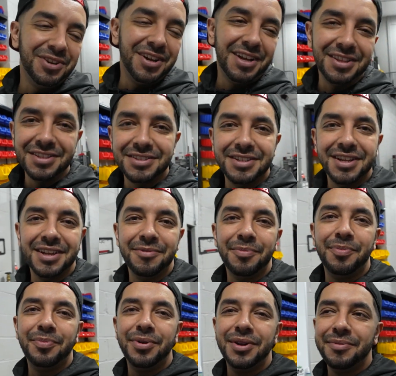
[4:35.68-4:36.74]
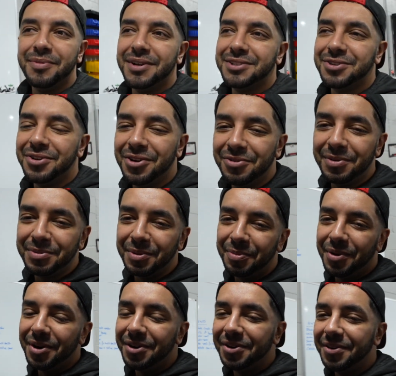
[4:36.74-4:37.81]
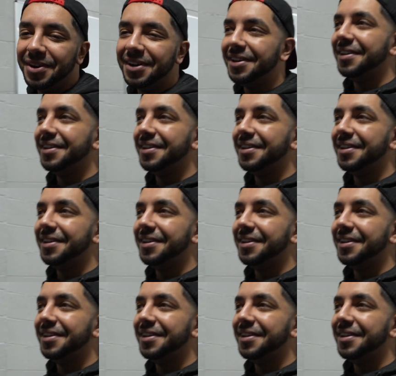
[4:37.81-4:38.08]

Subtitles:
got this thing pretty much all ripped apart already.